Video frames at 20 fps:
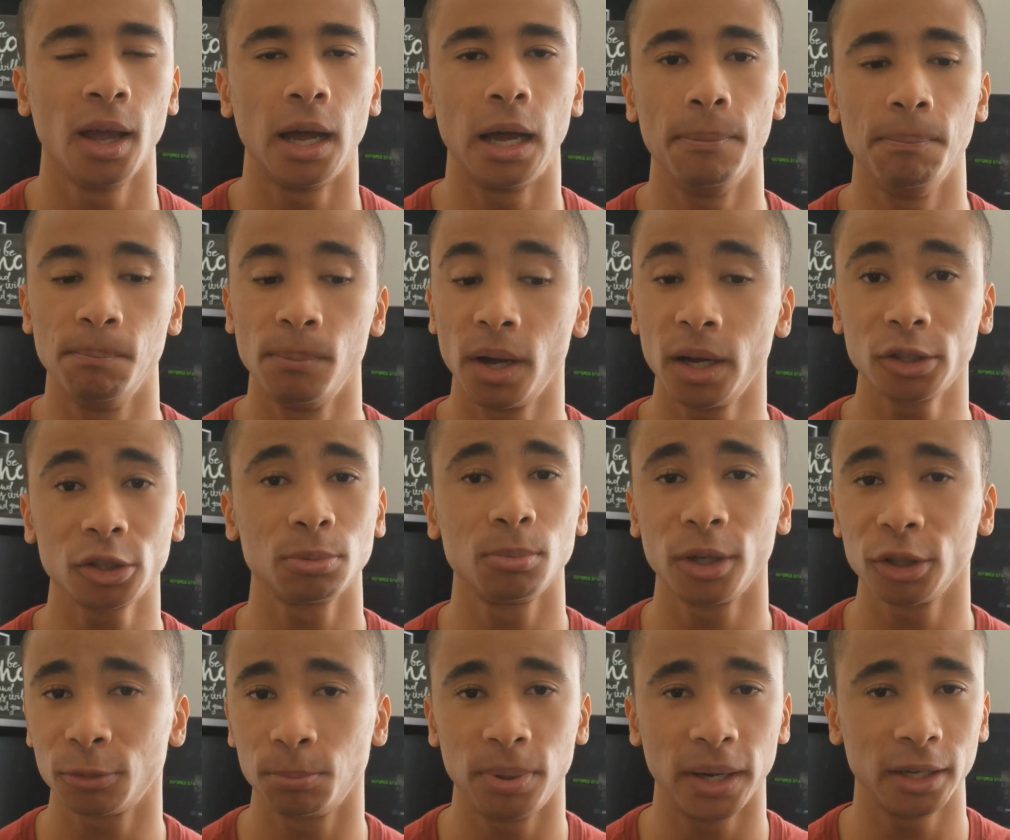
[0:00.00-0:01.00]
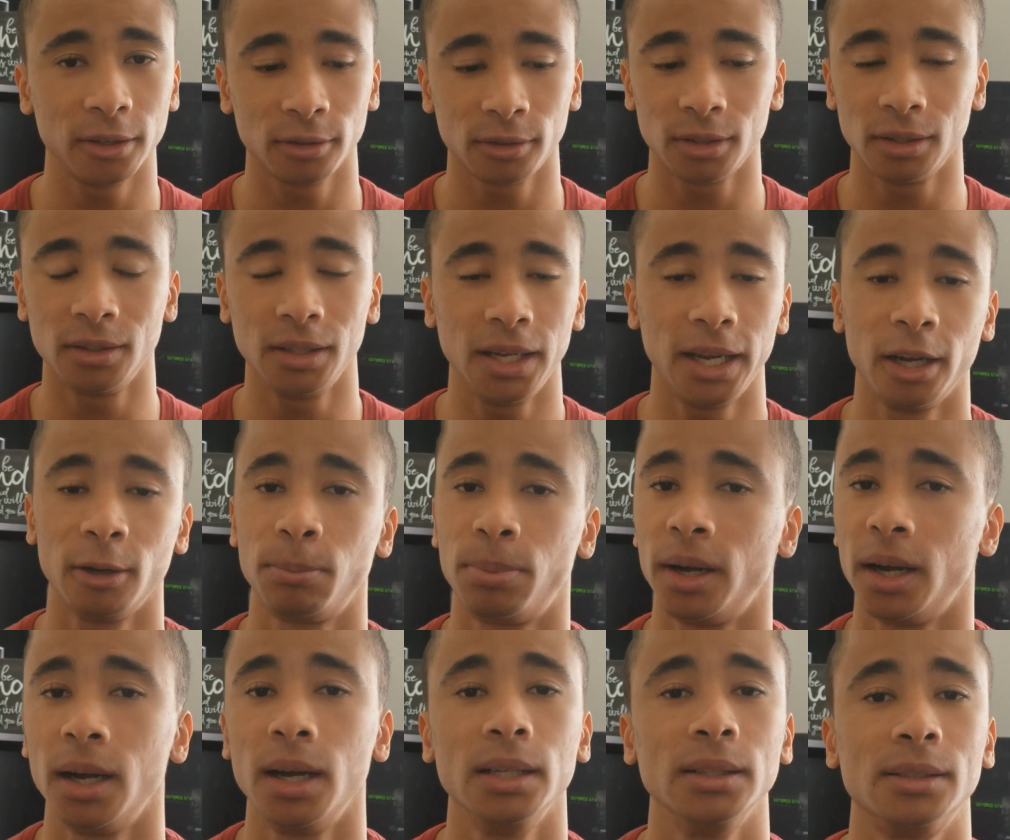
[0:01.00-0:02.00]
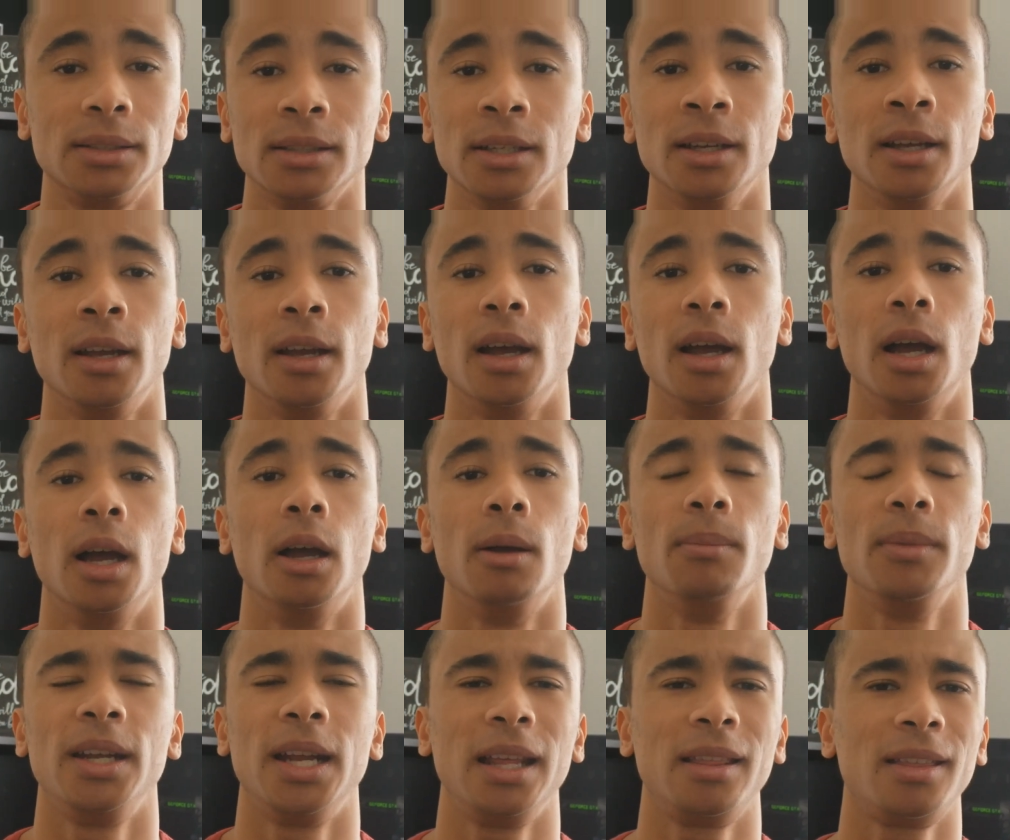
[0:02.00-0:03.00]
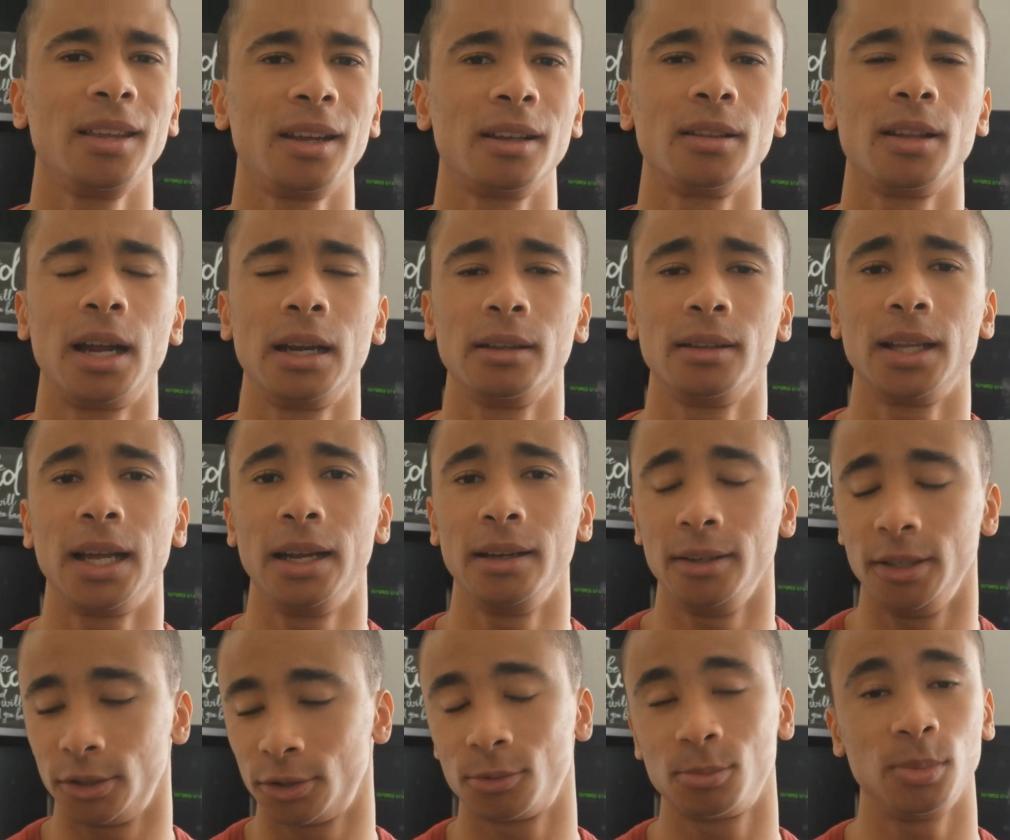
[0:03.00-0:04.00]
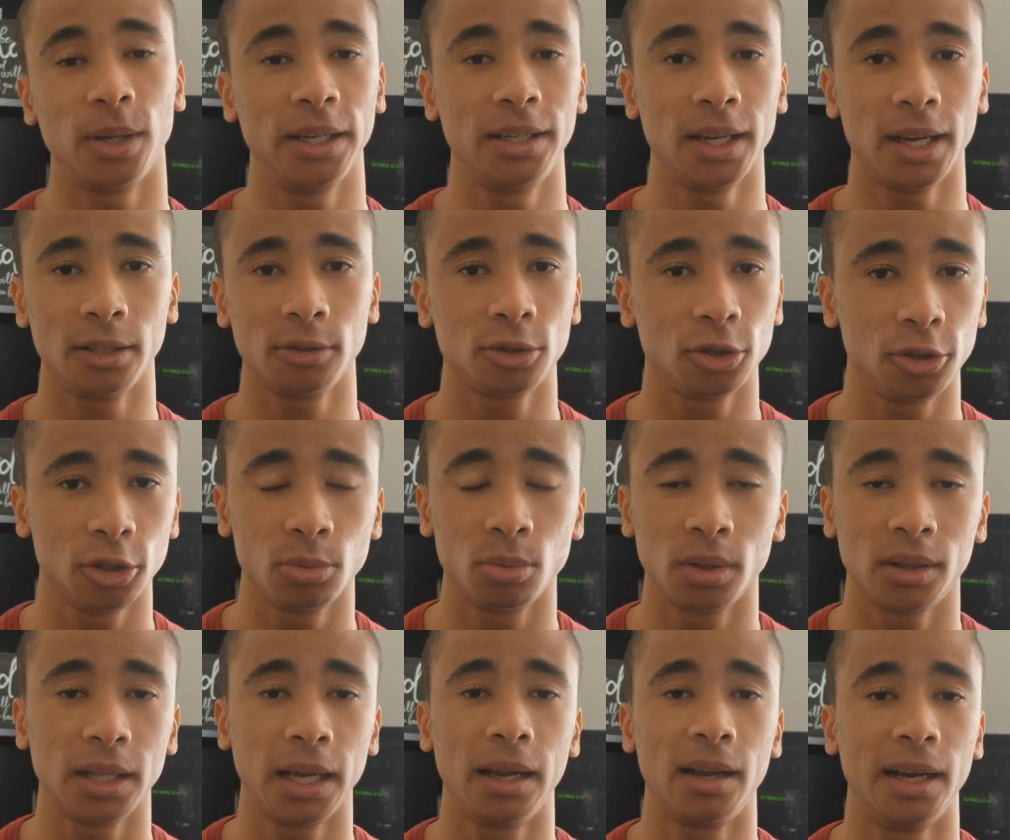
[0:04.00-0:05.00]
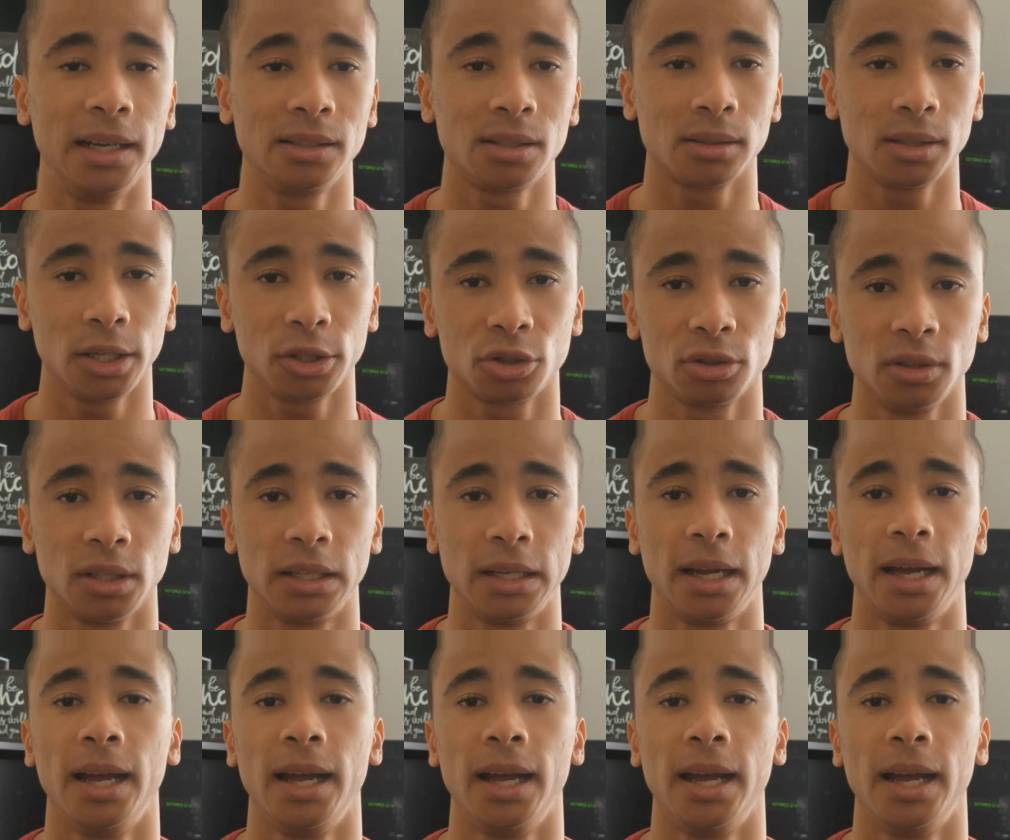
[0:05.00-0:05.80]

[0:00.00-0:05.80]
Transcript: Much better than the AirPods, and I think a lot of that is again to do with that isolation that it